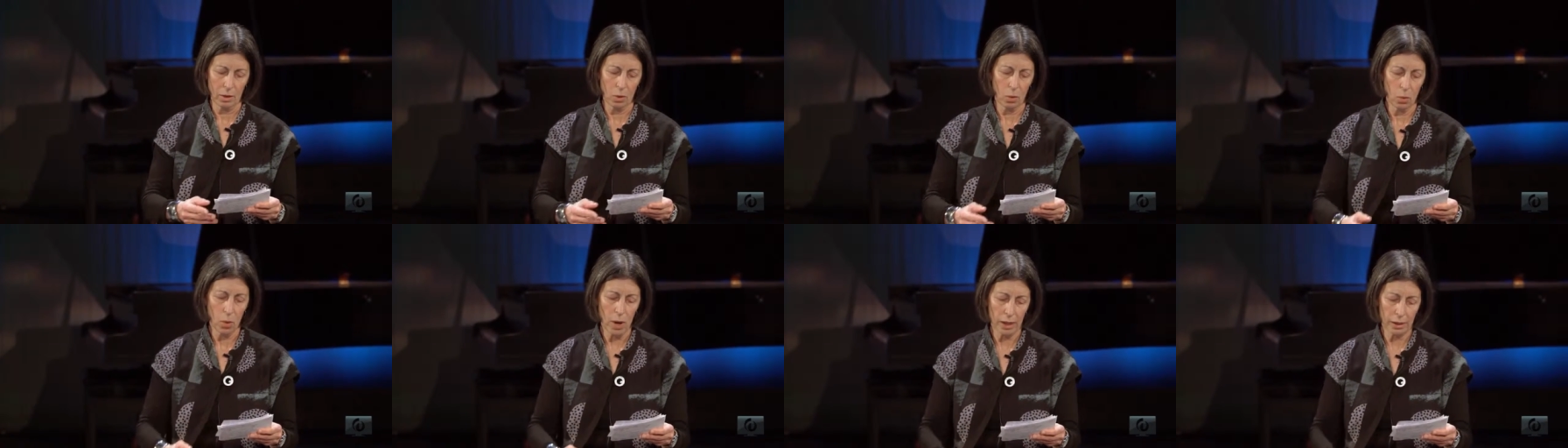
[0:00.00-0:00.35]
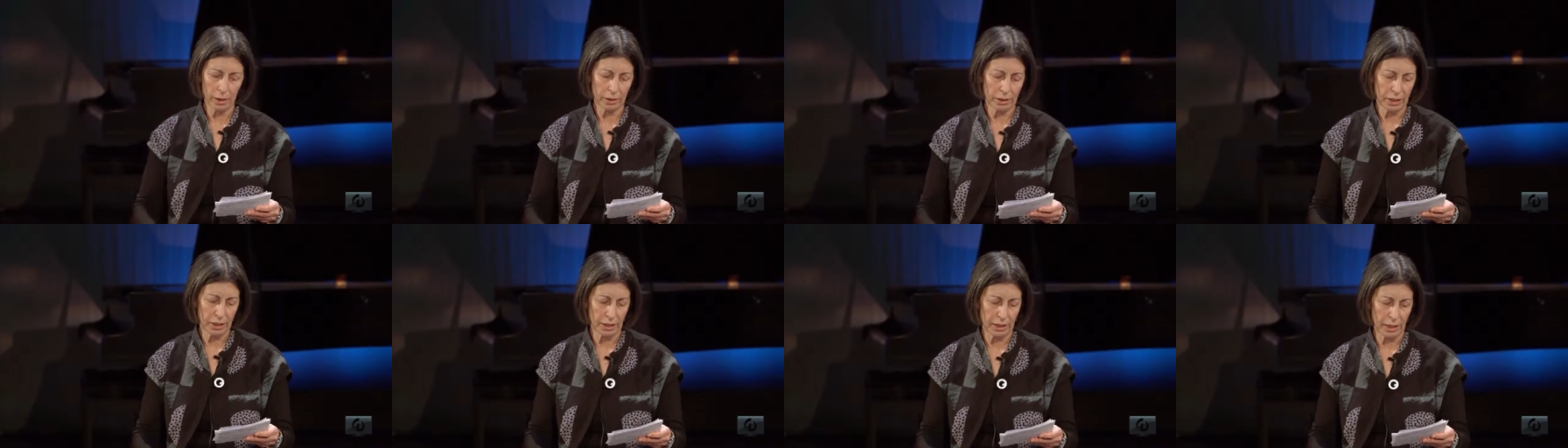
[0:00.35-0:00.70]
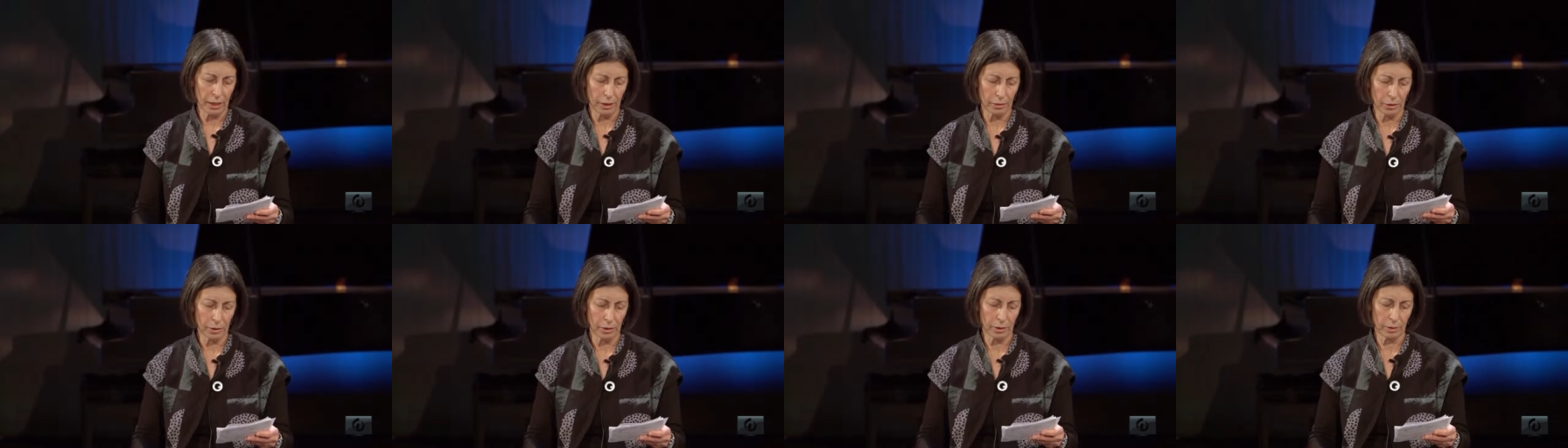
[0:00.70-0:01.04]
well
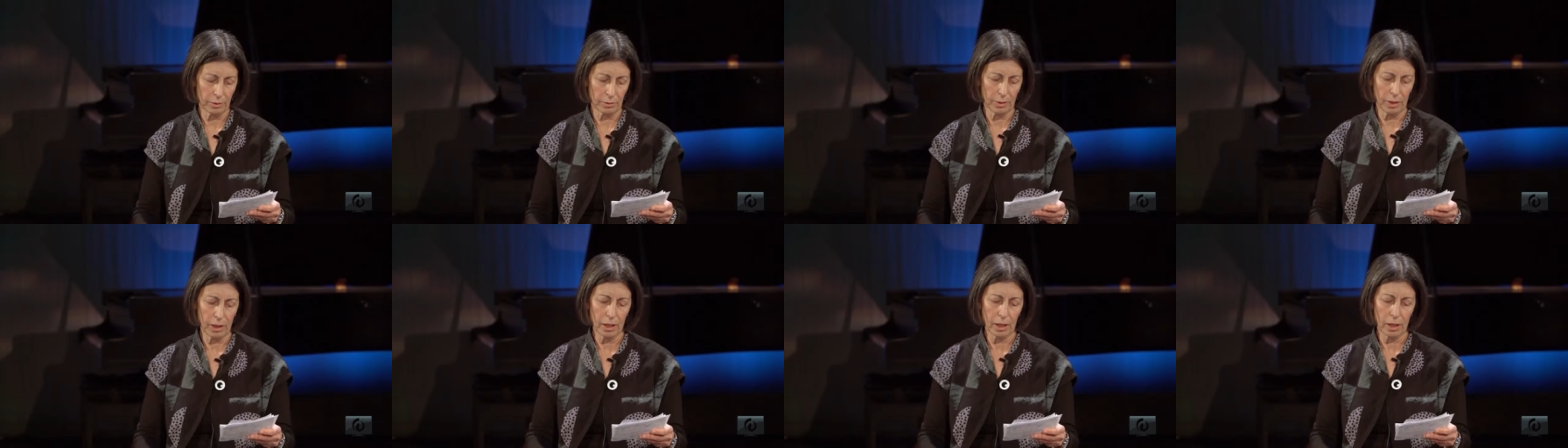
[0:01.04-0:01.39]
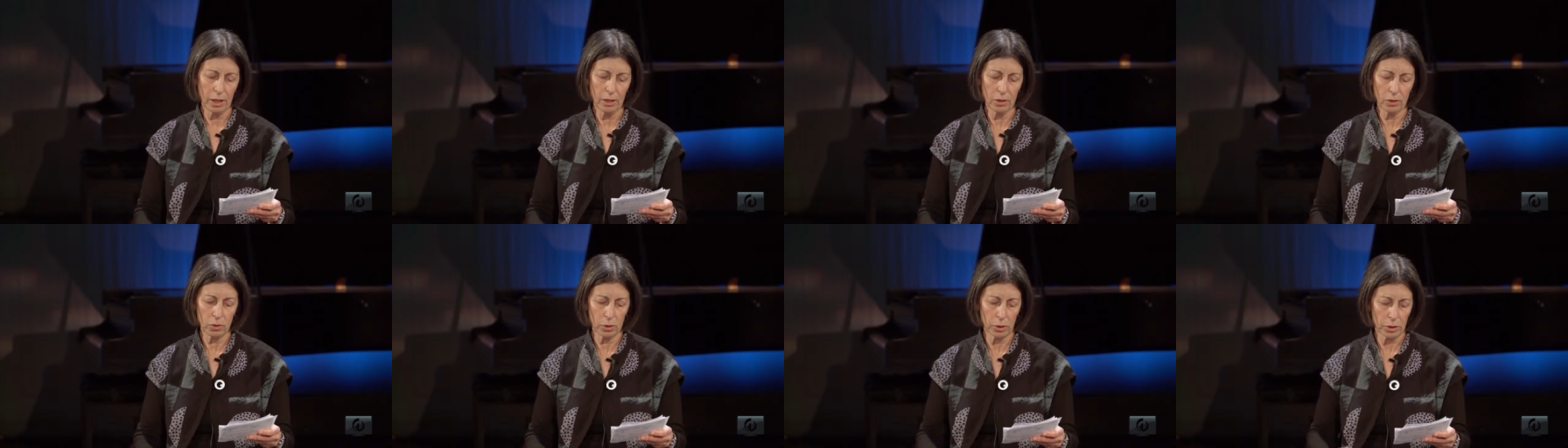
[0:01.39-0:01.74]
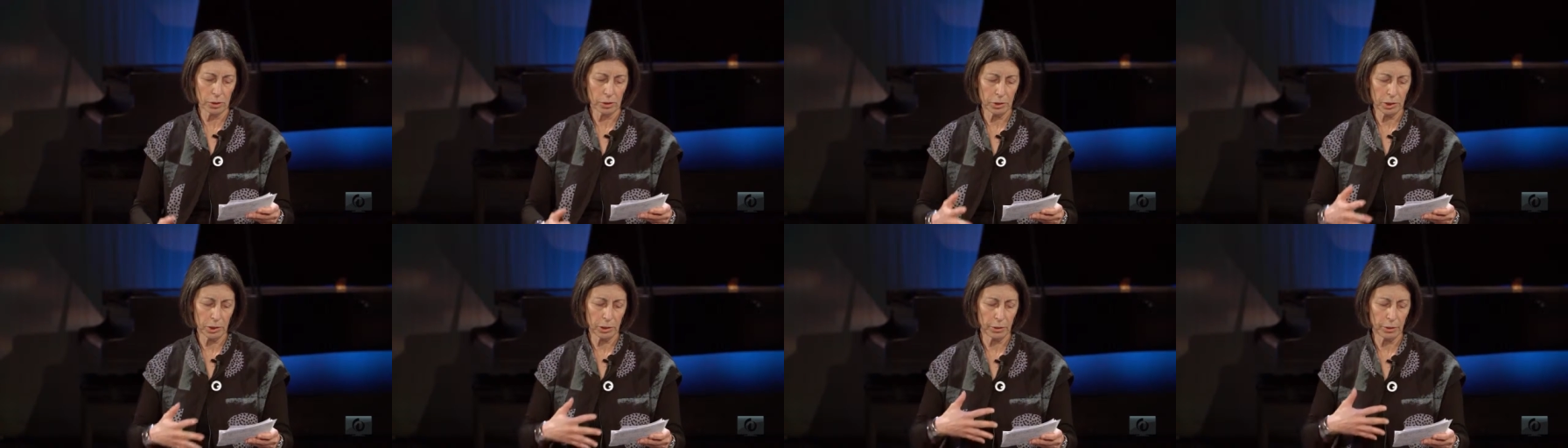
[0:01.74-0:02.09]
together in order
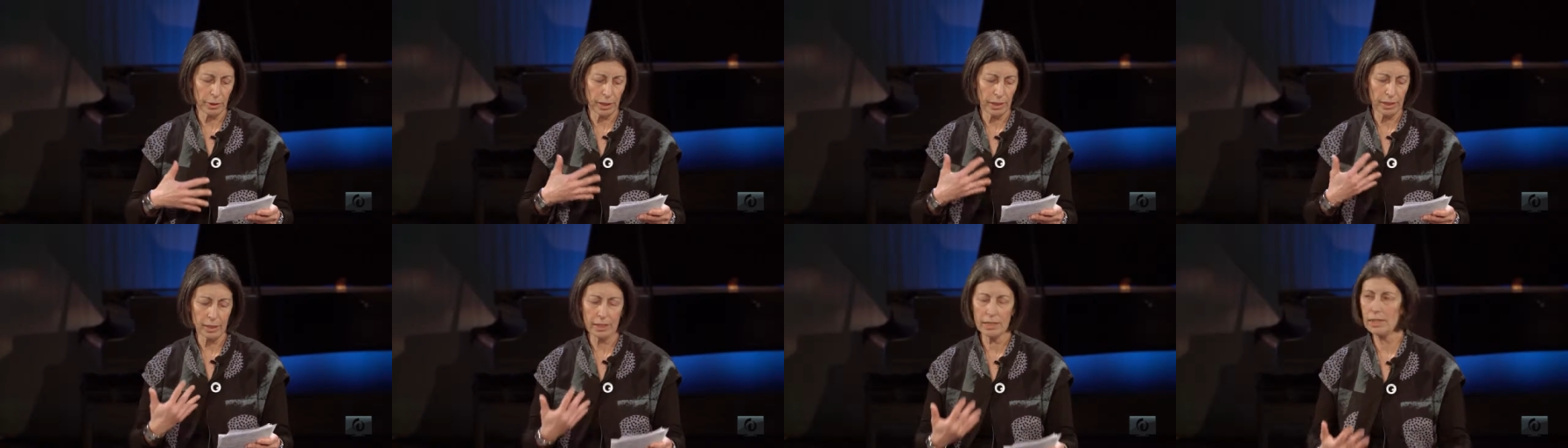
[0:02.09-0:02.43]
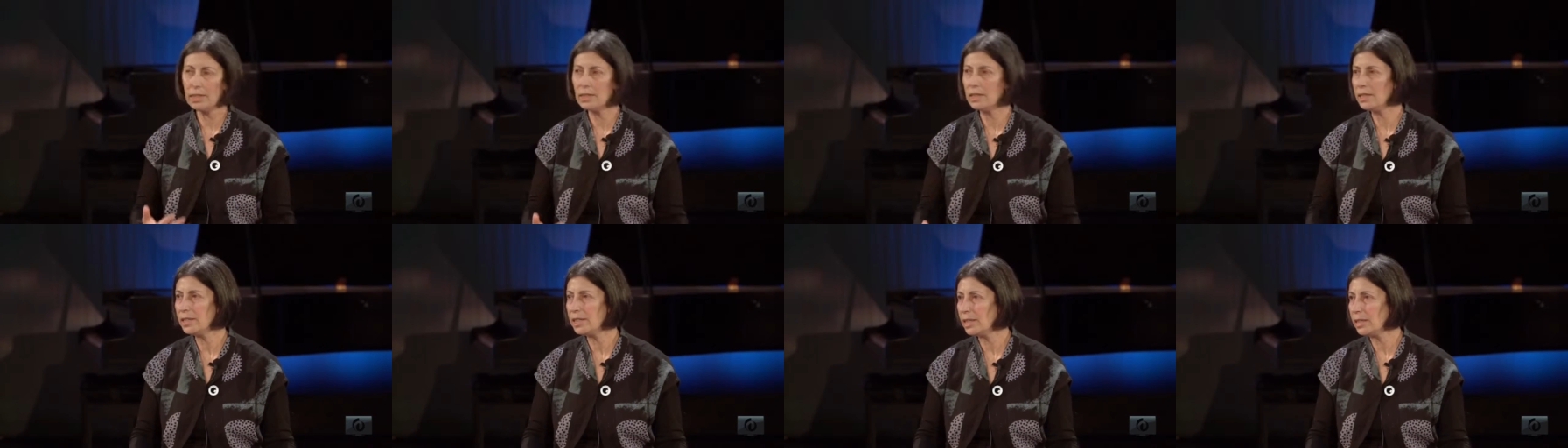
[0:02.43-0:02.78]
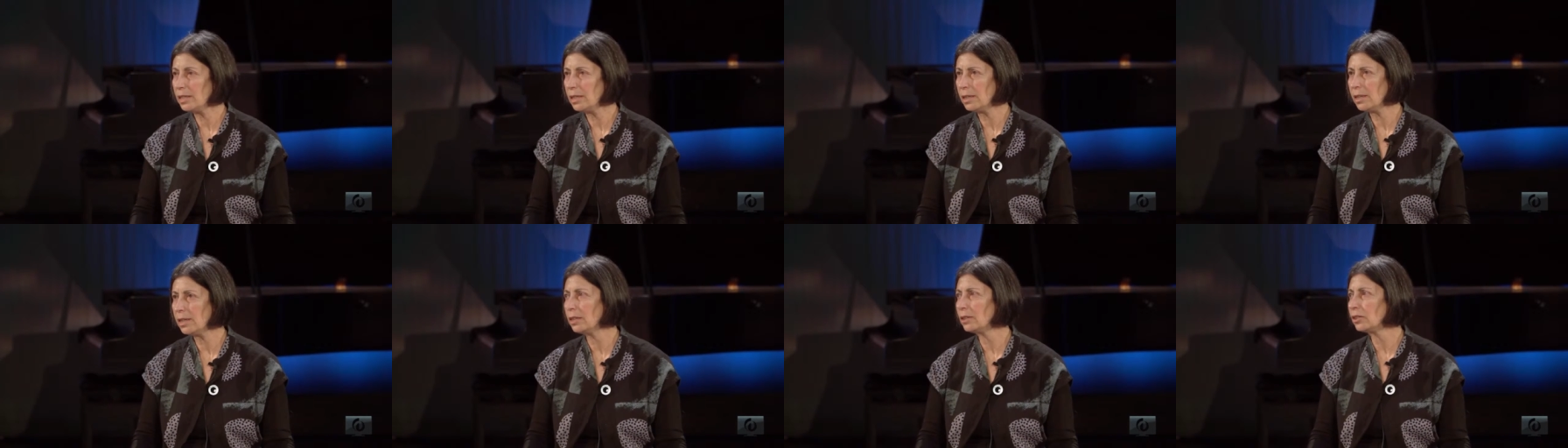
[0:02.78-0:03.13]
to create
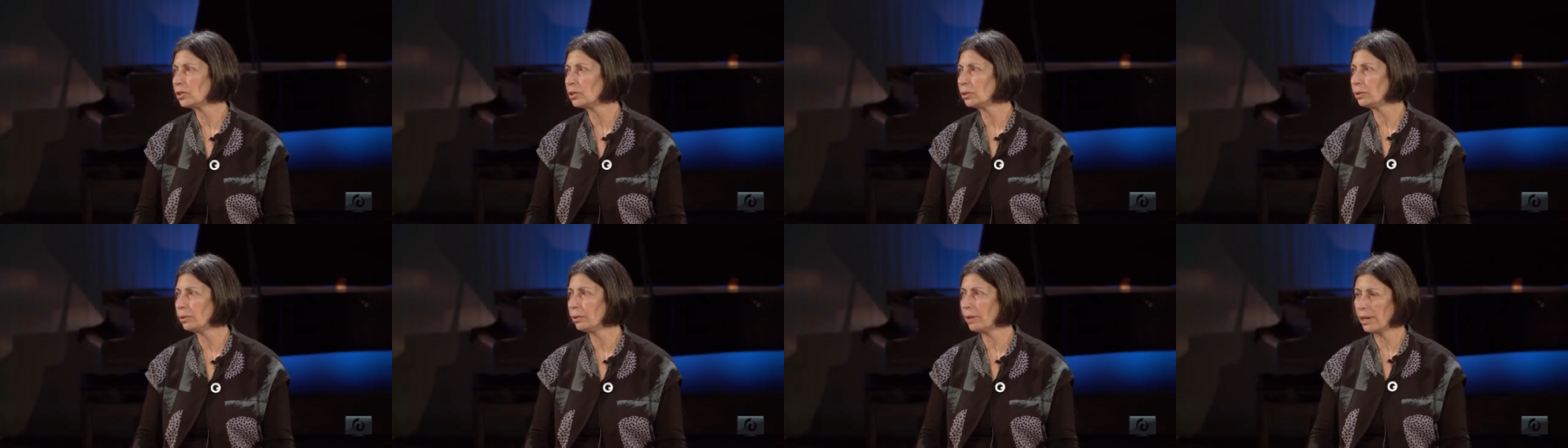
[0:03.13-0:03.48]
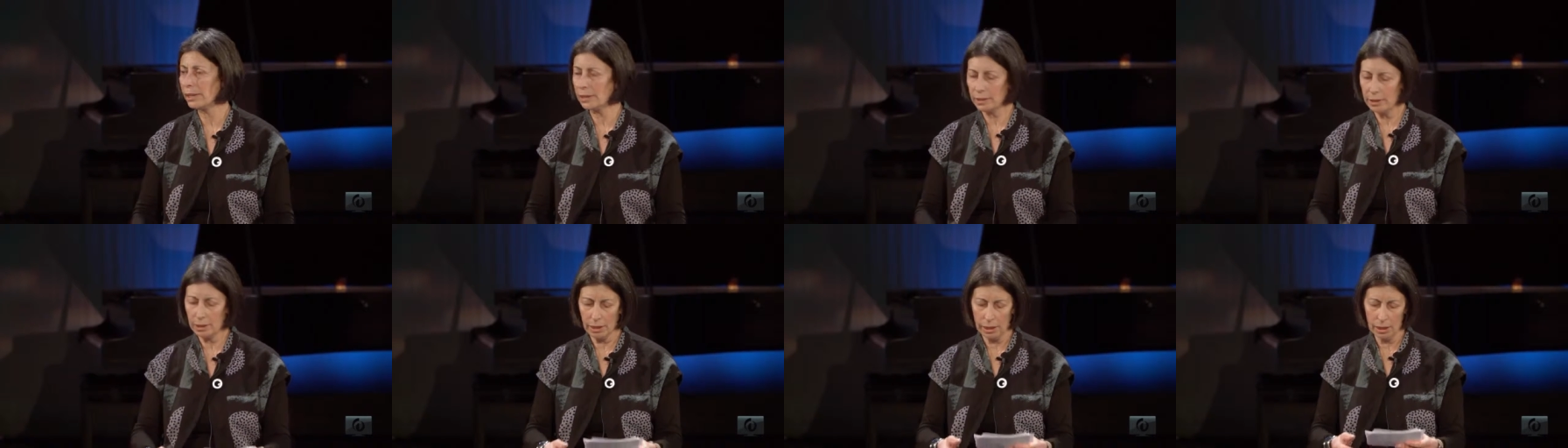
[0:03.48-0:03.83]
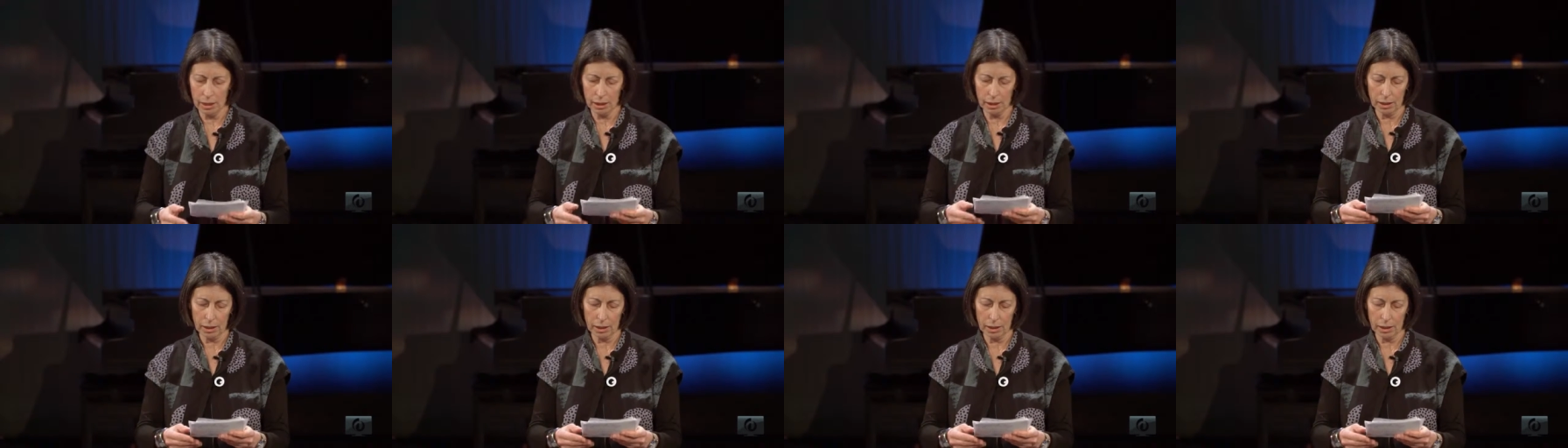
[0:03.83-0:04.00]
easy, integrated,